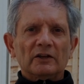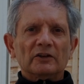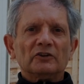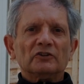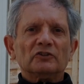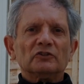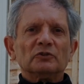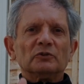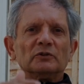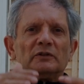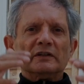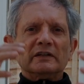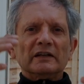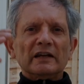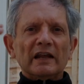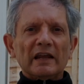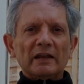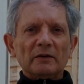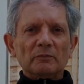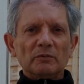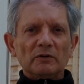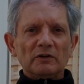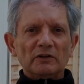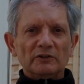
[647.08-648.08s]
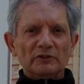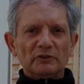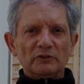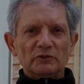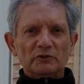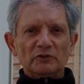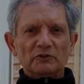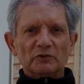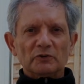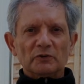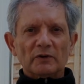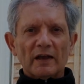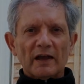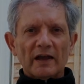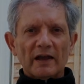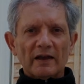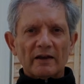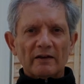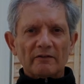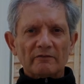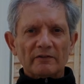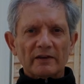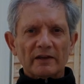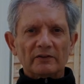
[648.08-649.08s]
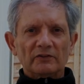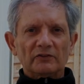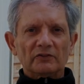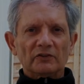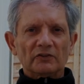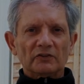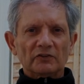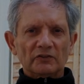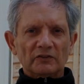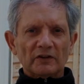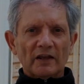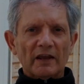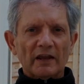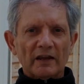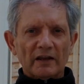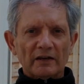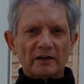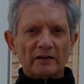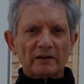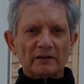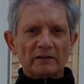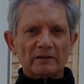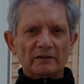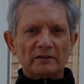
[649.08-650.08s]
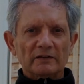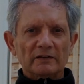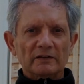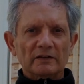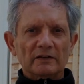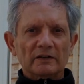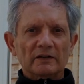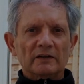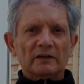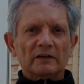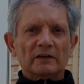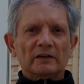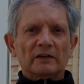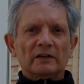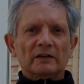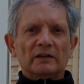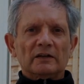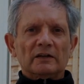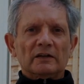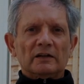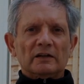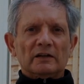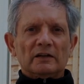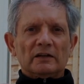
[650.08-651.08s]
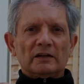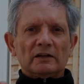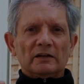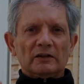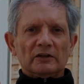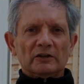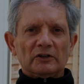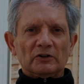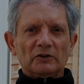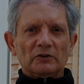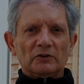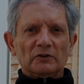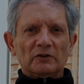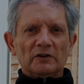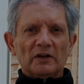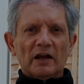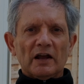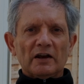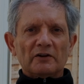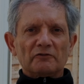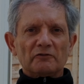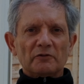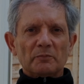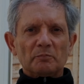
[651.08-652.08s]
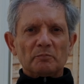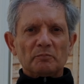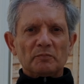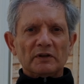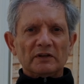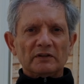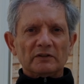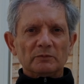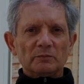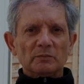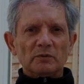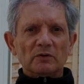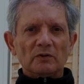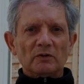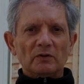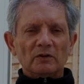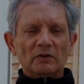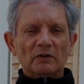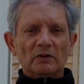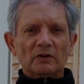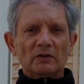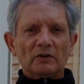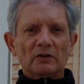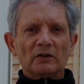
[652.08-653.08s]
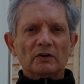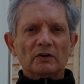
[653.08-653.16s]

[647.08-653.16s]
to enable you to have a sustained, good and repeatable